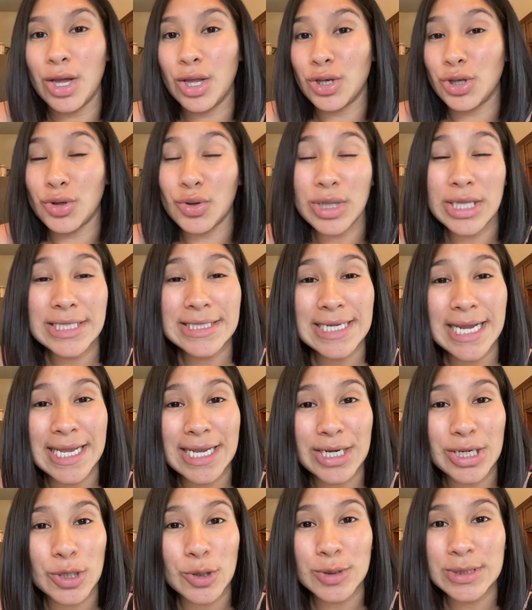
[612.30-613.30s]
newly
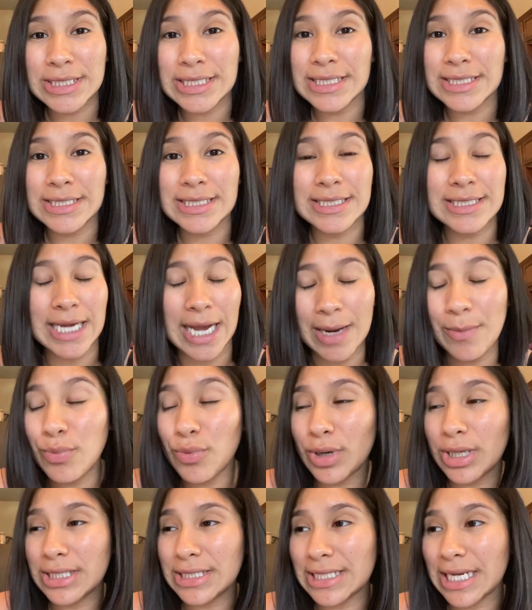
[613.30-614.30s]
diagnosed type
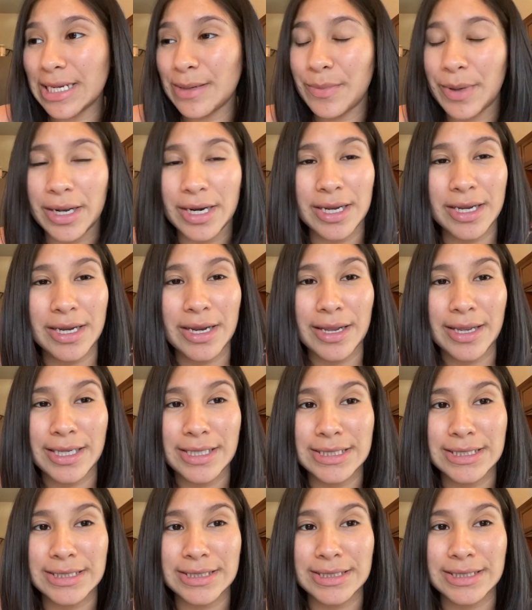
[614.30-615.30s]
1 diabetic,
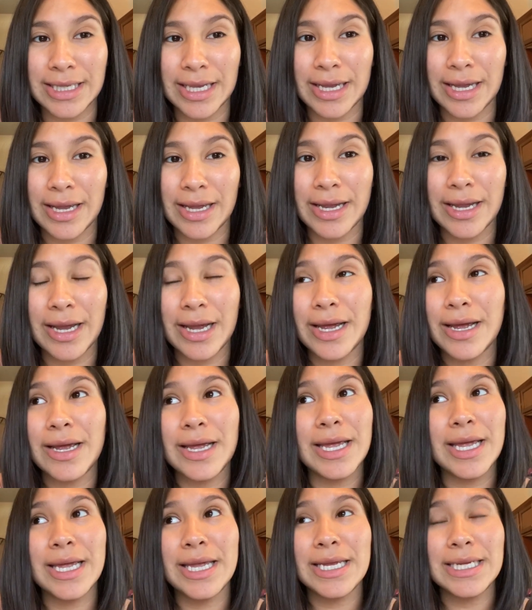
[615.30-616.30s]

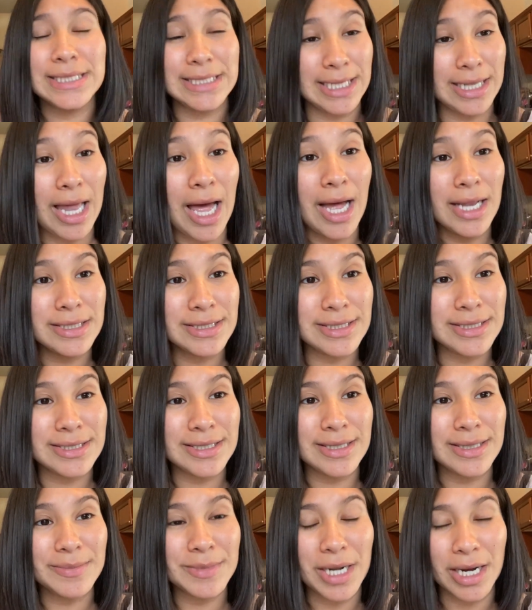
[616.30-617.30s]
is a lot.
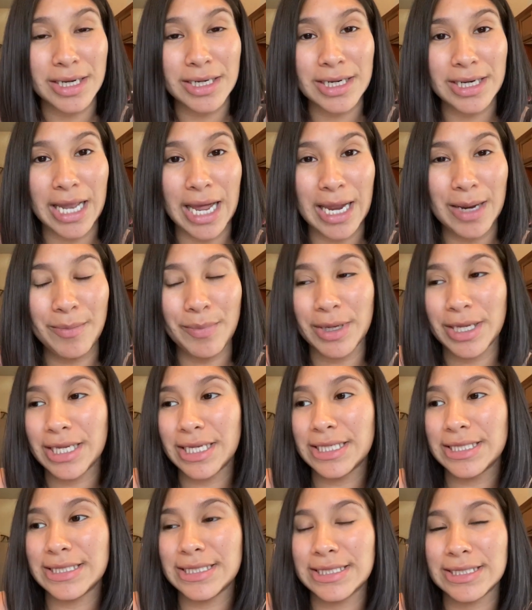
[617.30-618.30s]
I'm not gonna lie,
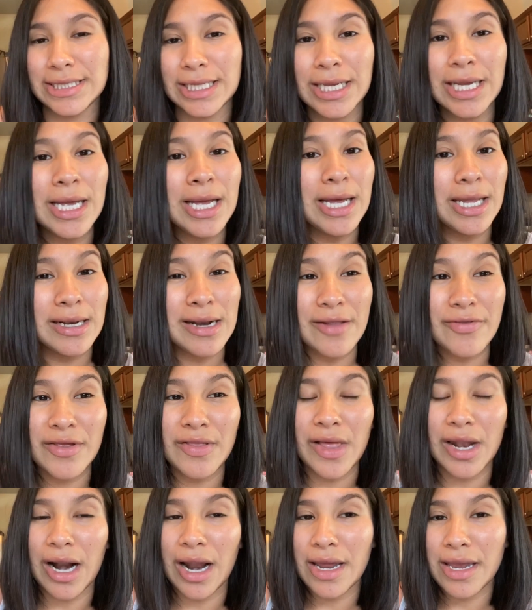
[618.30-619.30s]
but it's nothing
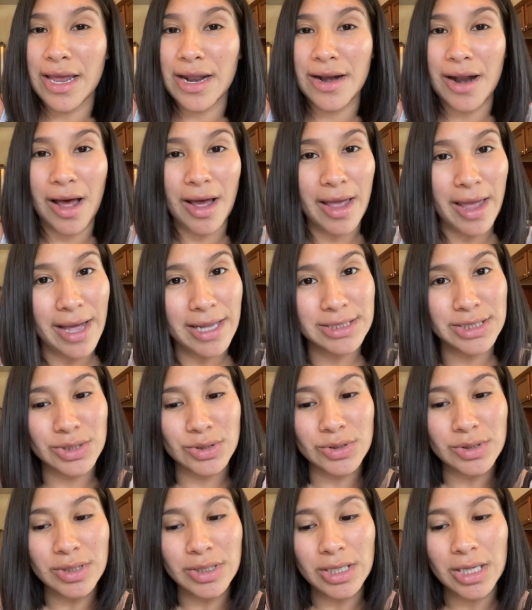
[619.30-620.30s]
that I cannot
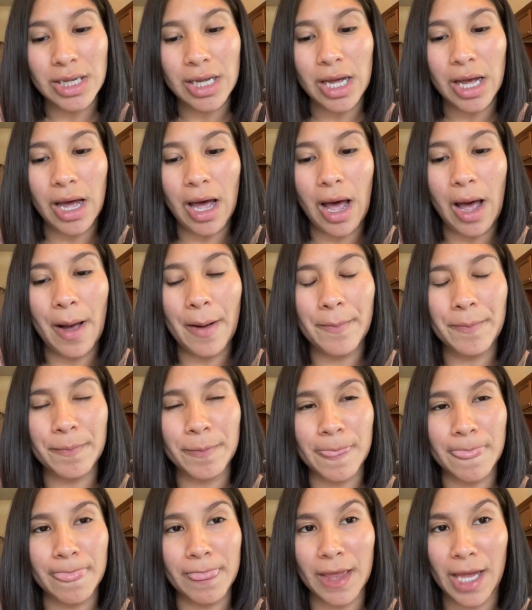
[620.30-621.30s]
handle.
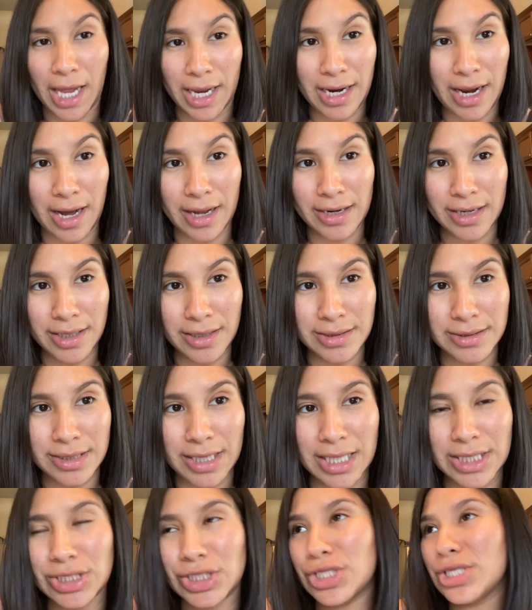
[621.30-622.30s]
I got it.
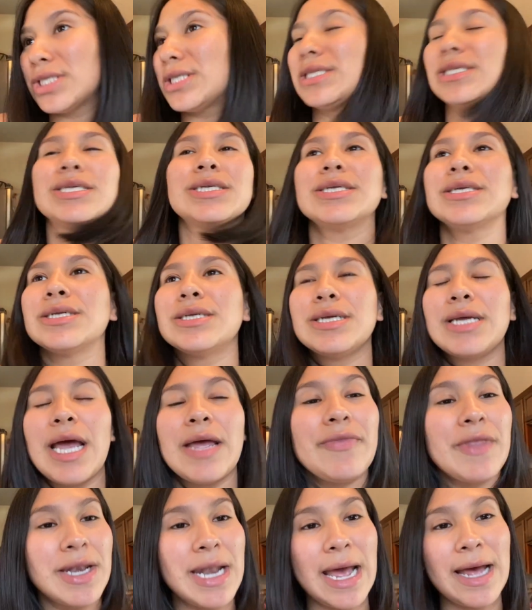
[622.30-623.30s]

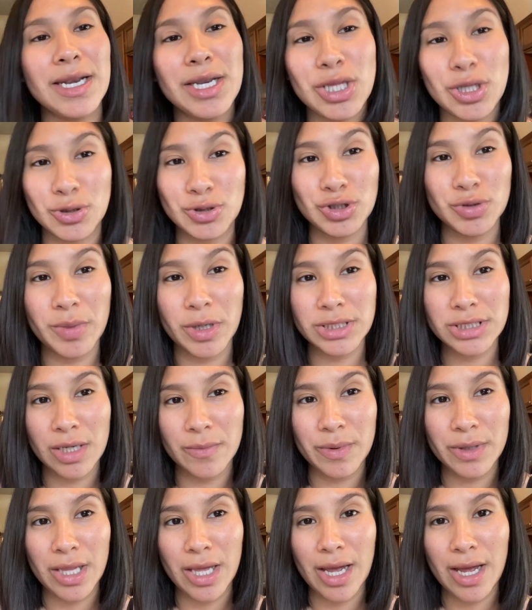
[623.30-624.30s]
And then adding YouTube on
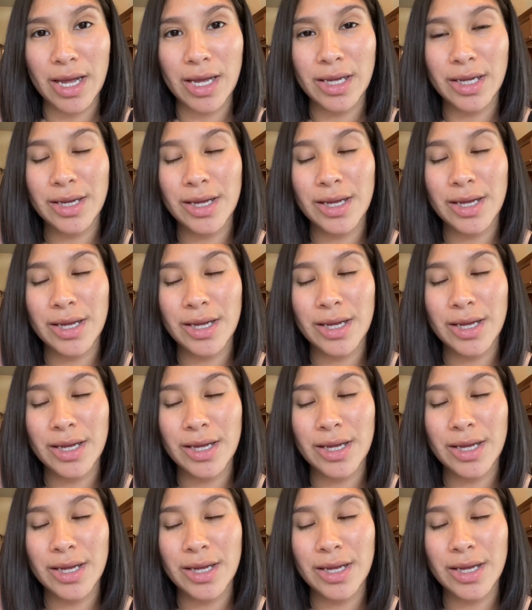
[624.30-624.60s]
top of that,